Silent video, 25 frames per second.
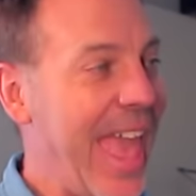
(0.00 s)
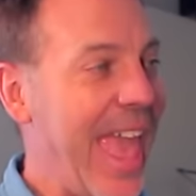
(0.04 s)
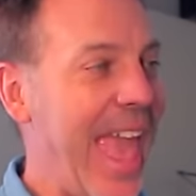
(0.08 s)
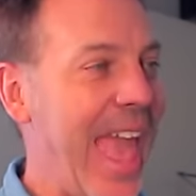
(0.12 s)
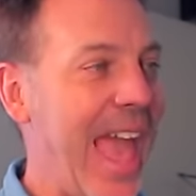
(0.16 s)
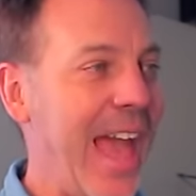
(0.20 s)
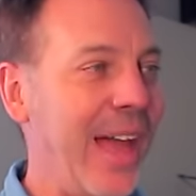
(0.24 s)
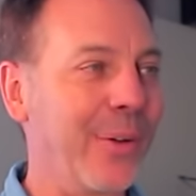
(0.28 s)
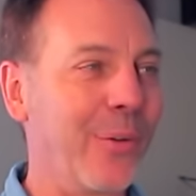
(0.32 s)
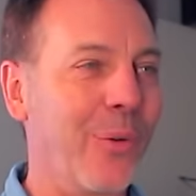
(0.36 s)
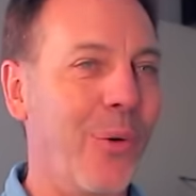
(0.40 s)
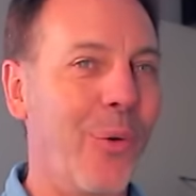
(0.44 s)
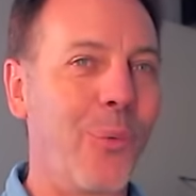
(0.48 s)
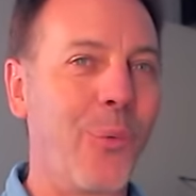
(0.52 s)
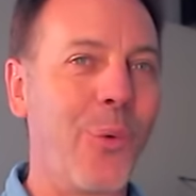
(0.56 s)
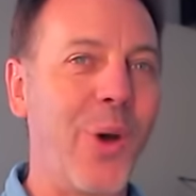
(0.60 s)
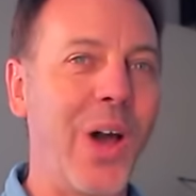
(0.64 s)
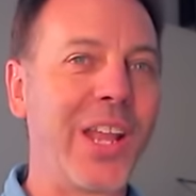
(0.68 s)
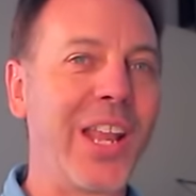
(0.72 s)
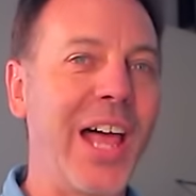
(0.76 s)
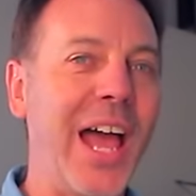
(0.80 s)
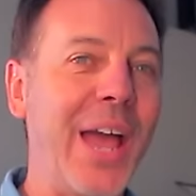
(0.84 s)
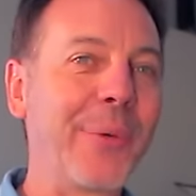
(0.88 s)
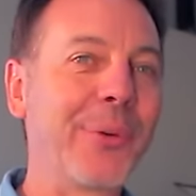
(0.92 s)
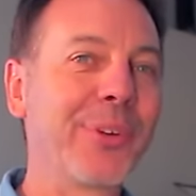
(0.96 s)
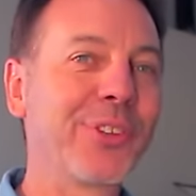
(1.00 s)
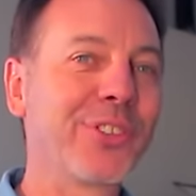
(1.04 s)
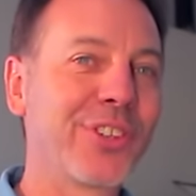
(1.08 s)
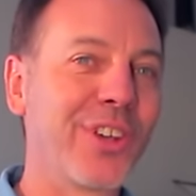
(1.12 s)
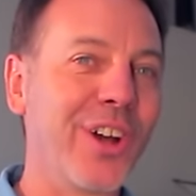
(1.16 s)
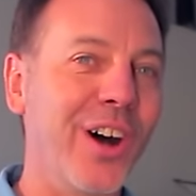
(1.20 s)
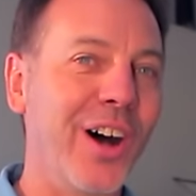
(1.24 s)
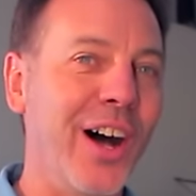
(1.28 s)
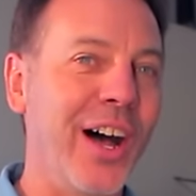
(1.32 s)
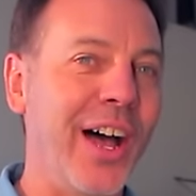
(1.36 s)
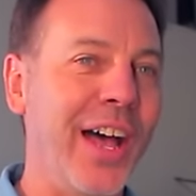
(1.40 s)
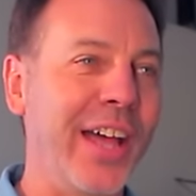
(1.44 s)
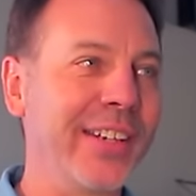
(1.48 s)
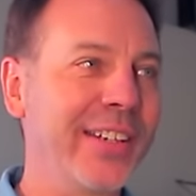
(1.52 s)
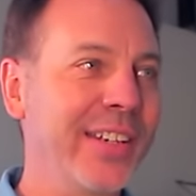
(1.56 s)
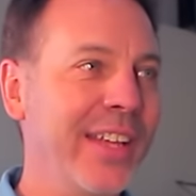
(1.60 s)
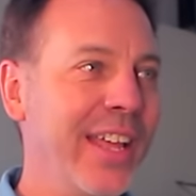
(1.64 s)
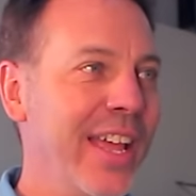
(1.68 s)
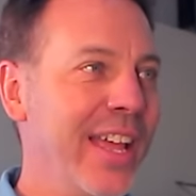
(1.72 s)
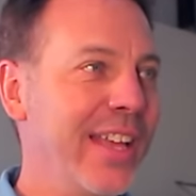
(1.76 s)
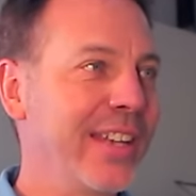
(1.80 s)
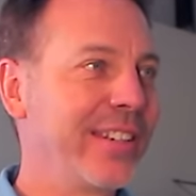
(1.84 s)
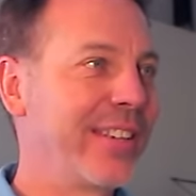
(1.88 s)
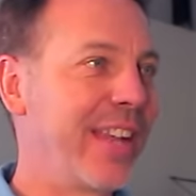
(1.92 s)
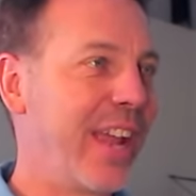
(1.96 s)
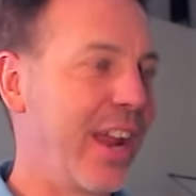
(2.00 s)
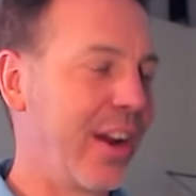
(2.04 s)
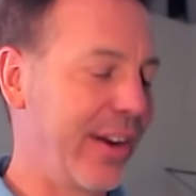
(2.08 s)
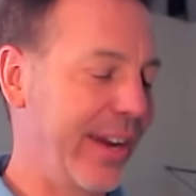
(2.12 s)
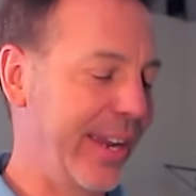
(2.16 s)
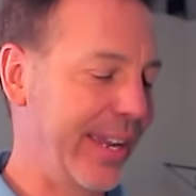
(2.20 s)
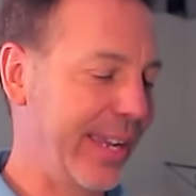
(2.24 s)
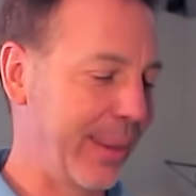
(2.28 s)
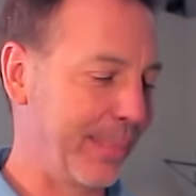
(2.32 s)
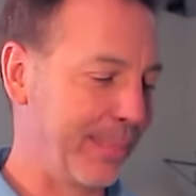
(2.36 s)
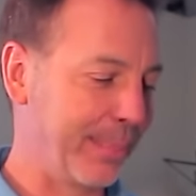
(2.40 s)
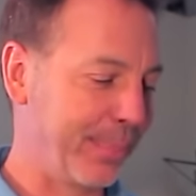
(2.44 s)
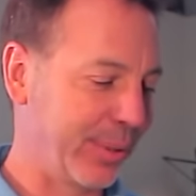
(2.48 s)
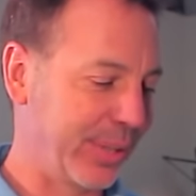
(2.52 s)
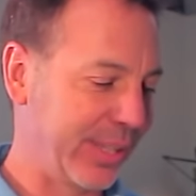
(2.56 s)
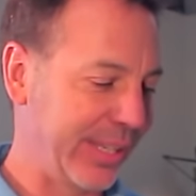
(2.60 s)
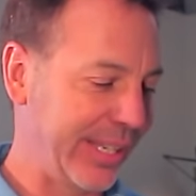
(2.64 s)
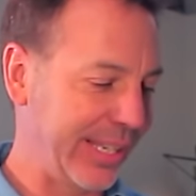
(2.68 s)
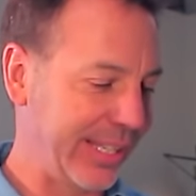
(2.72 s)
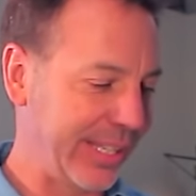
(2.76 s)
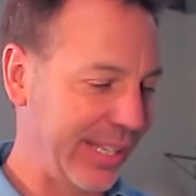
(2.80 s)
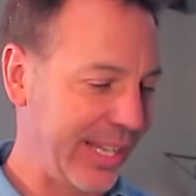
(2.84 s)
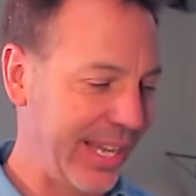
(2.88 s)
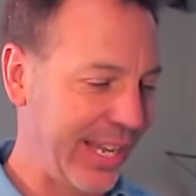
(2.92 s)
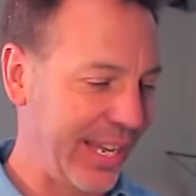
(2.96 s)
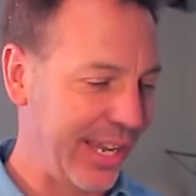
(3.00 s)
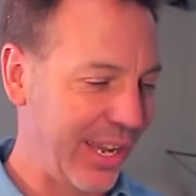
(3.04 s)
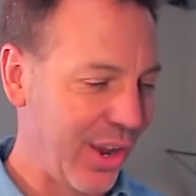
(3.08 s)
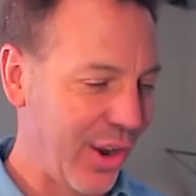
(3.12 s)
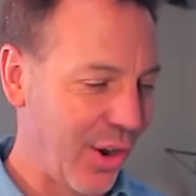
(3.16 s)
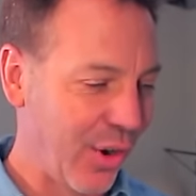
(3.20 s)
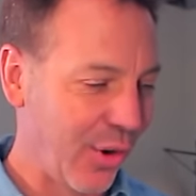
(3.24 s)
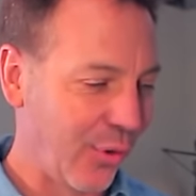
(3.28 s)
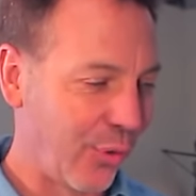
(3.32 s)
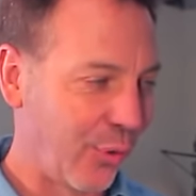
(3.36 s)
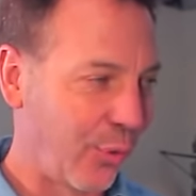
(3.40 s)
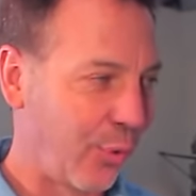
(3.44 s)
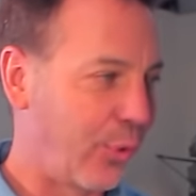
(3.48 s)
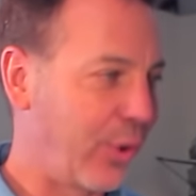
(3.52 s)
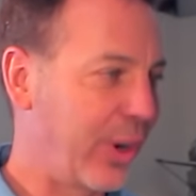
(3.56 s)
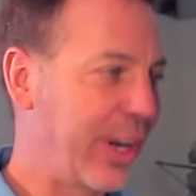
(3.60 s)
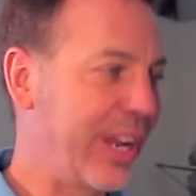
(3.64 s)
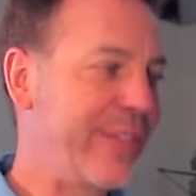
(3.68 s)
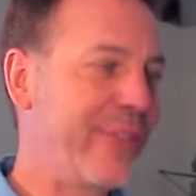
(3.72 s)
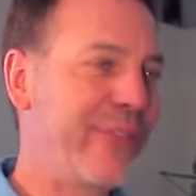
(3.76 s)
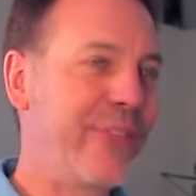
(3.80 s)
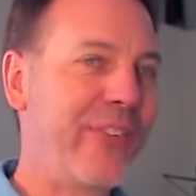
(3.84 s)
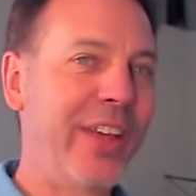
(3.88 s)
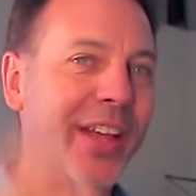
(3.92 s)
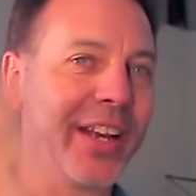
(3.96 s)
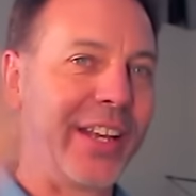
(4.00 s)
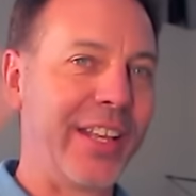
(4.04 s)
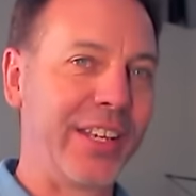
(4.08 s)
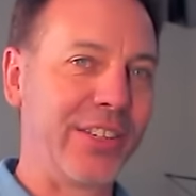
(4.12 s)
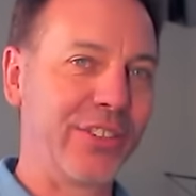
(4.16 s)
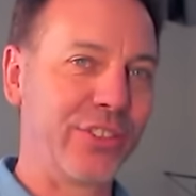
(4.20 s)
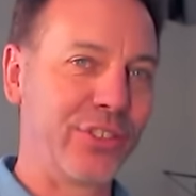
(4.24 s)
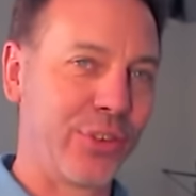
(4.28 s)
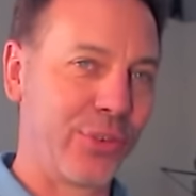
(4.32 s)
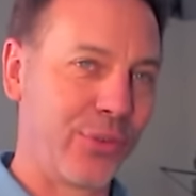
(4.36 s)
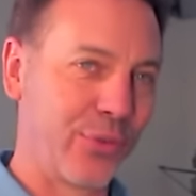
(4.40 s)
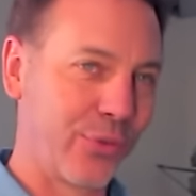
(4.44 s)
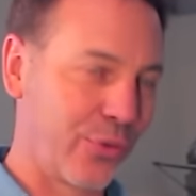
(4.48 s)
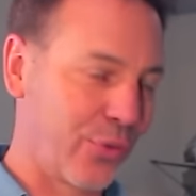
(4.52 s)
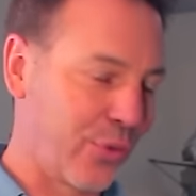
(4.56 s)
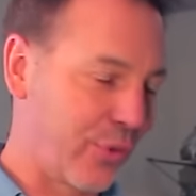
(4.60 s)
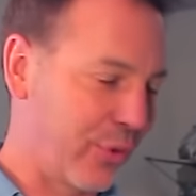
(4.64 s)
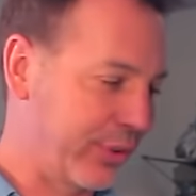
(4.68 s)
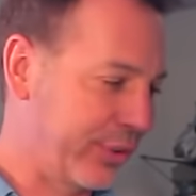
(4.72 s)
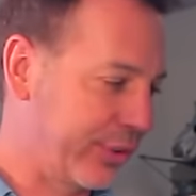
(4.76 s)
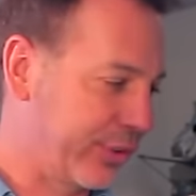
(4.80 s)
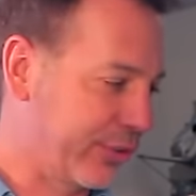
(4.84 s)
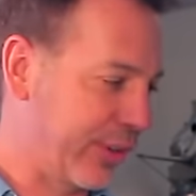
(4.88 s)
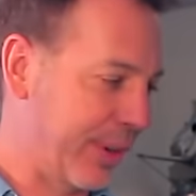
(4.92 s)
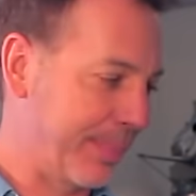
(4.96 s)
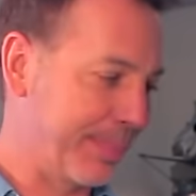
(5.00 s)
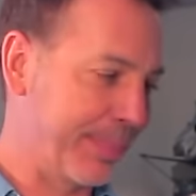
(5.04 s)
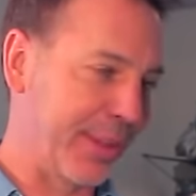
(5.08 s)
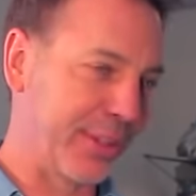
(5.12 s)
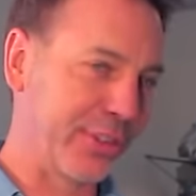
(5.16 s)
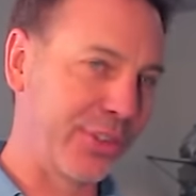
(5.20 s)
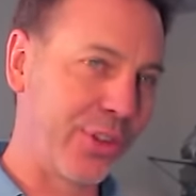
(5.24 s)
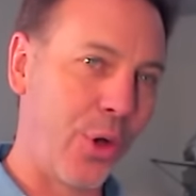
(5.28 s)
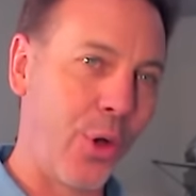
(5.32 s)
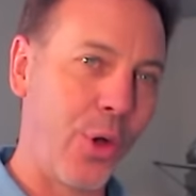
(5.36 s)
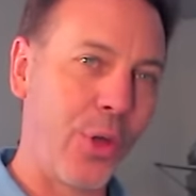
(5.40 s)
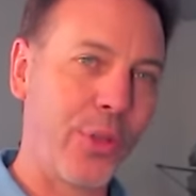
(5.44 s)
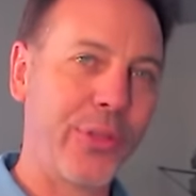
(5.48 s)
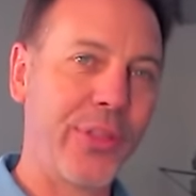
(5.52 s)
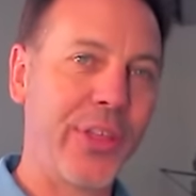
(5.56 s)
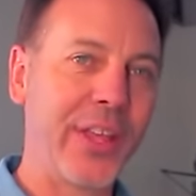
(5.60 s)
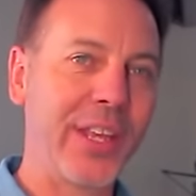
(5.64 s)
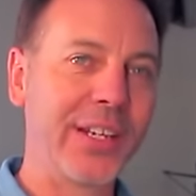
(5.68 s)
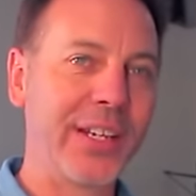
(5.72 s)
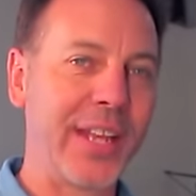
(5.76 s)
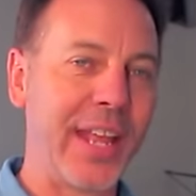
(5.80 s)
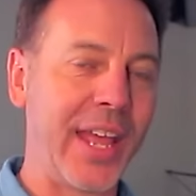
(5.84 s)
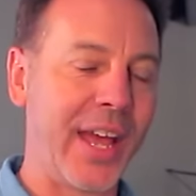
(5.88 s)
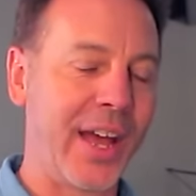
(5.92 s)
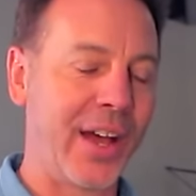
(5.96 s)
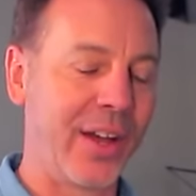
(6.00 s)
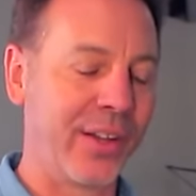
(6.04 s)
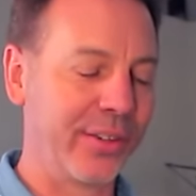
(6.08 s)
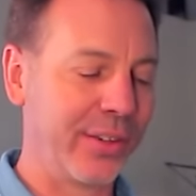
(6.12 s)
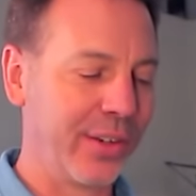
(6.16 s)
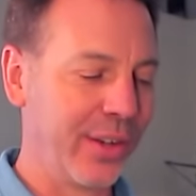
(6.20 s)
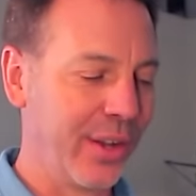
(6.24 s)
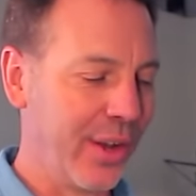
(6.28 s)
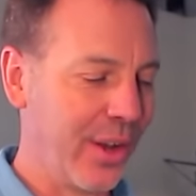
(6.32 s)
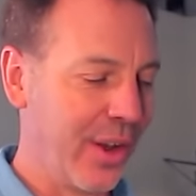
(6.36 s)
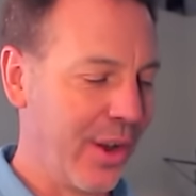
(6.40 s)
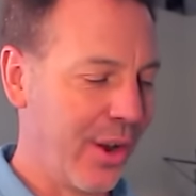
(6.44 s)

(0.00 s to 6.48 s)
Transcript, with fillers: And while I was gone, Terry completely refinished, stripped this whole thing down,